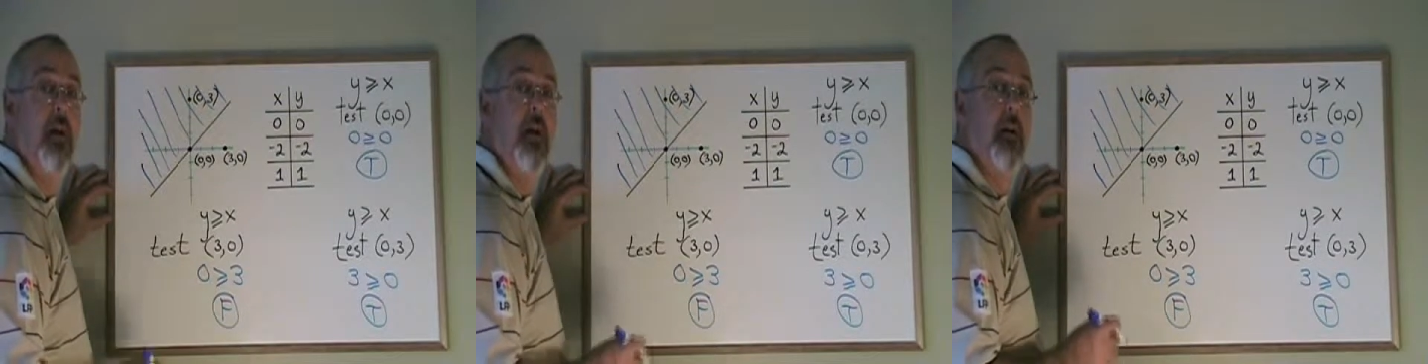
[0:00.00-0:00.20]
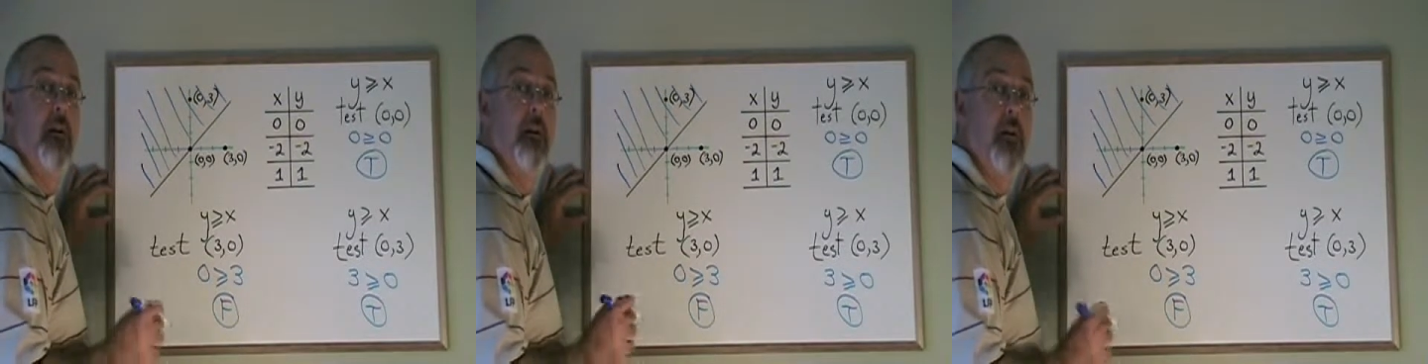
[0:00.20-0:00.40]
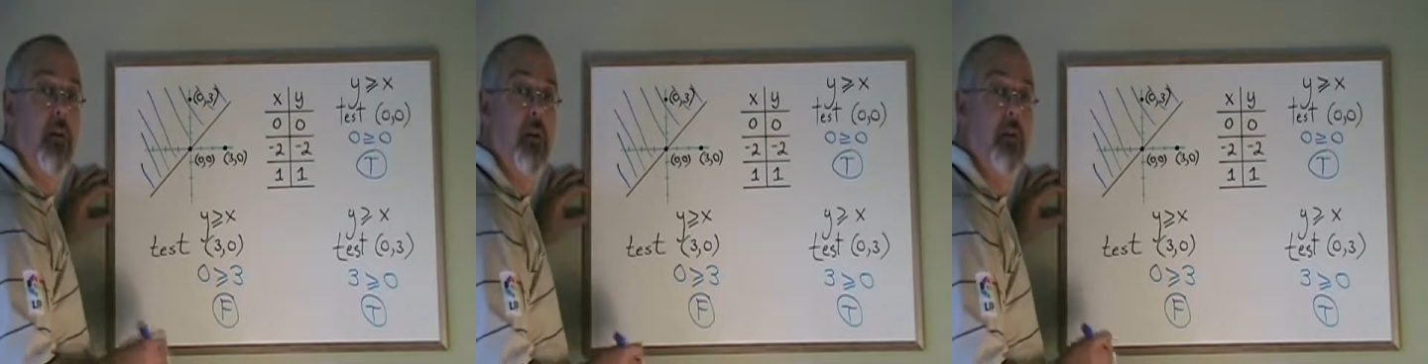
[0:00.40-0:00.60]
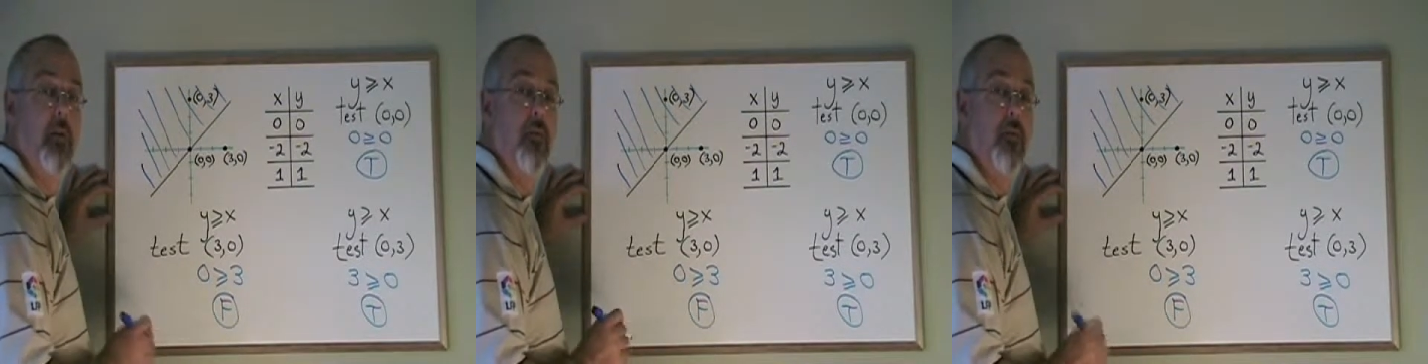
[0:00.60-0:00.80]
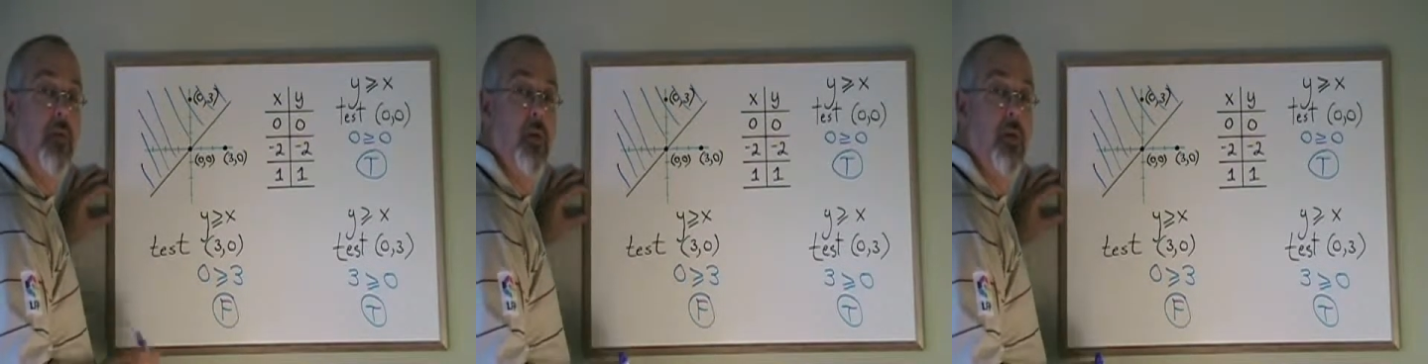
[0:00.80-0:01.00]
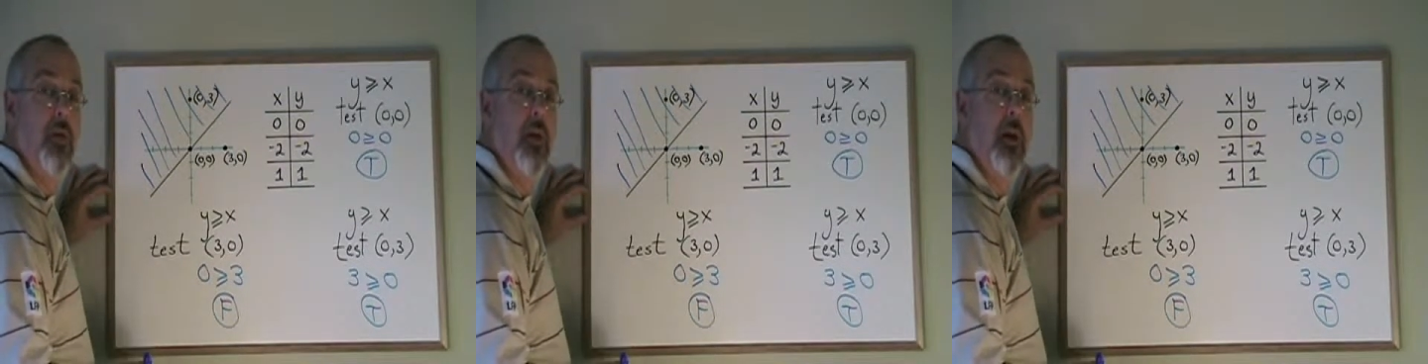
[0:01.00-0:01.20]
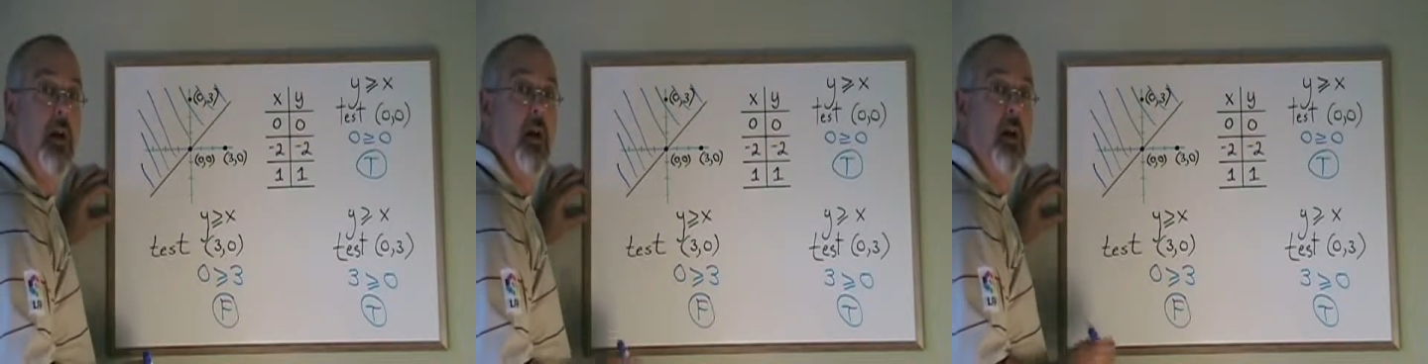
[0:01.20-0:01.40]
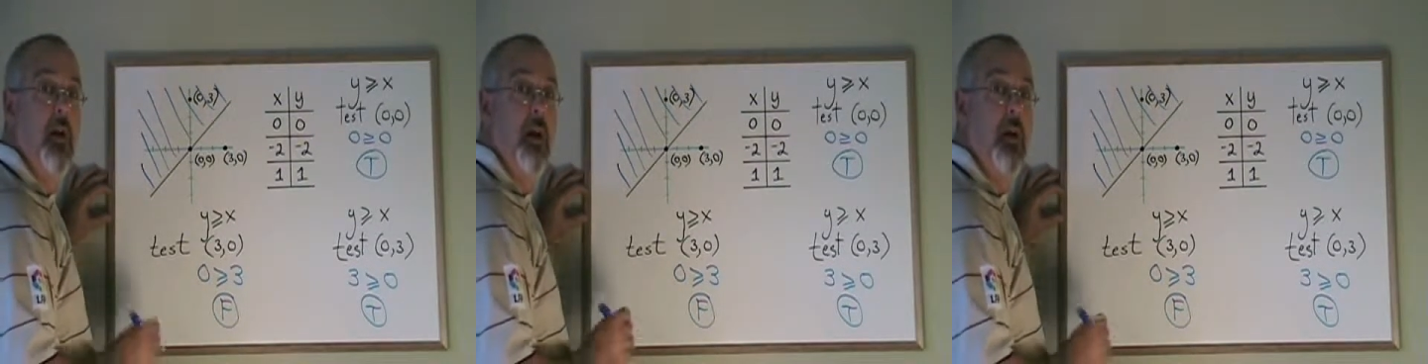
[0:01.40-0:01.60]
Follow the rule.
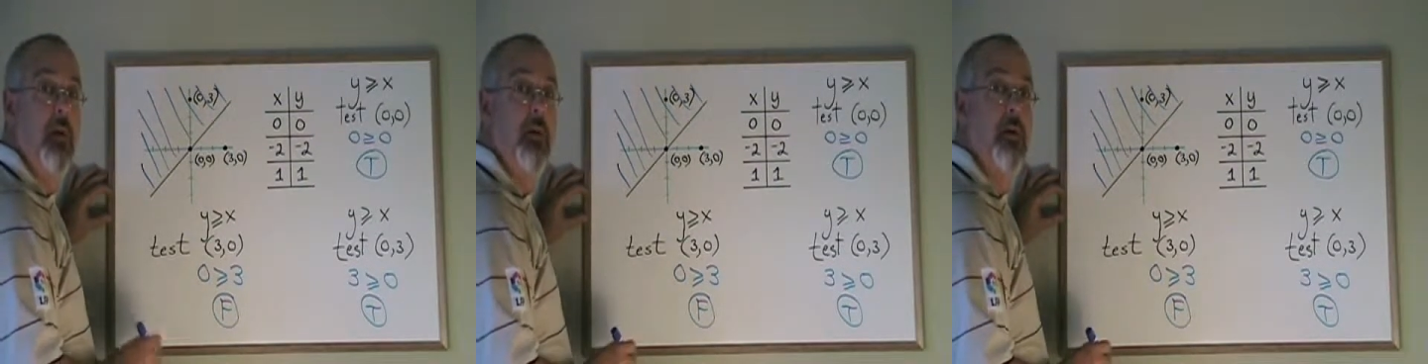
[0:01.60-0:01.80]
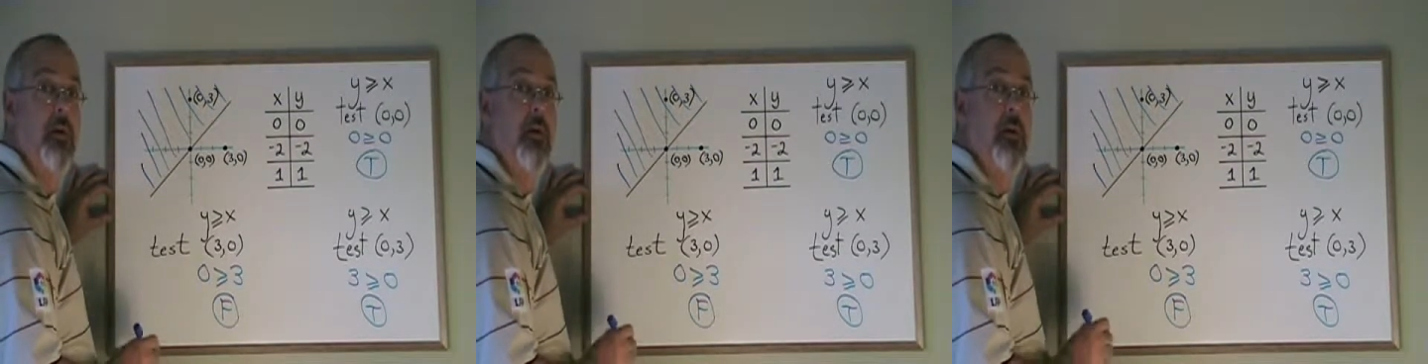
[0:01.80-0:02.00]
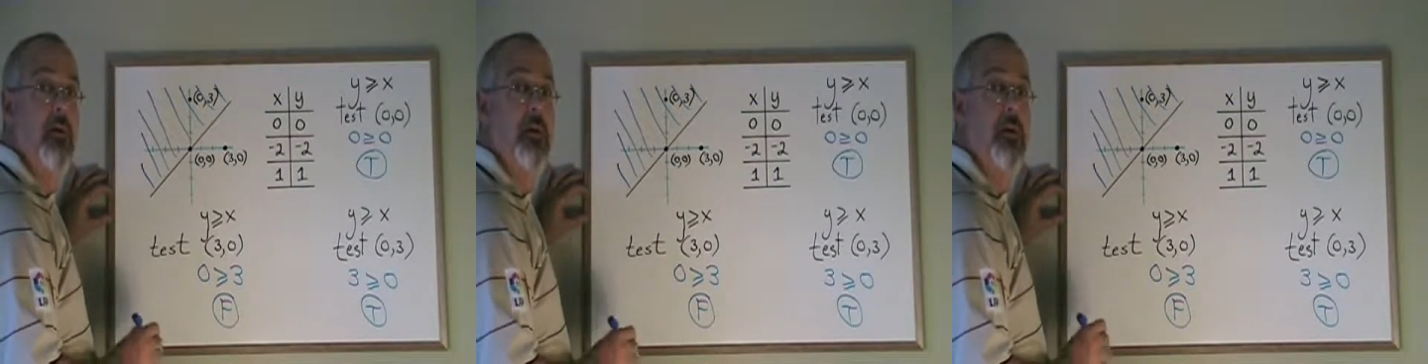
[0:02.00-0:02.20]
Always use a